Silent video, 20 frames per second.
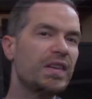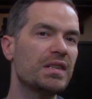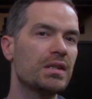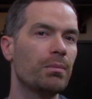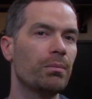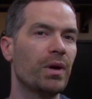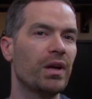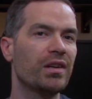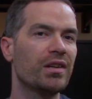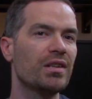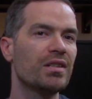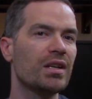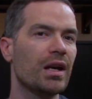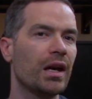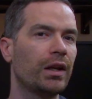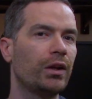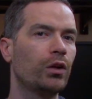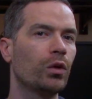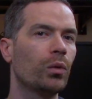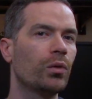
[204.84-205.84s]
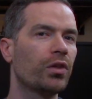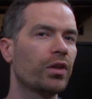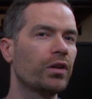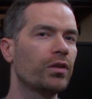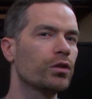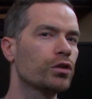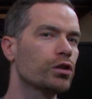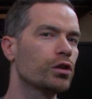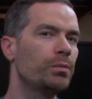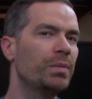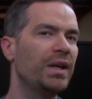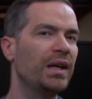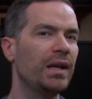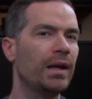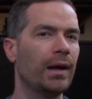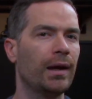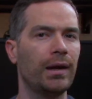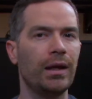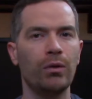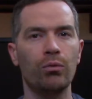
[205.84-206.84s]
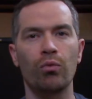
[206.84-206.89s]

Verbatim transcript: these dimensions, I don't think there should be any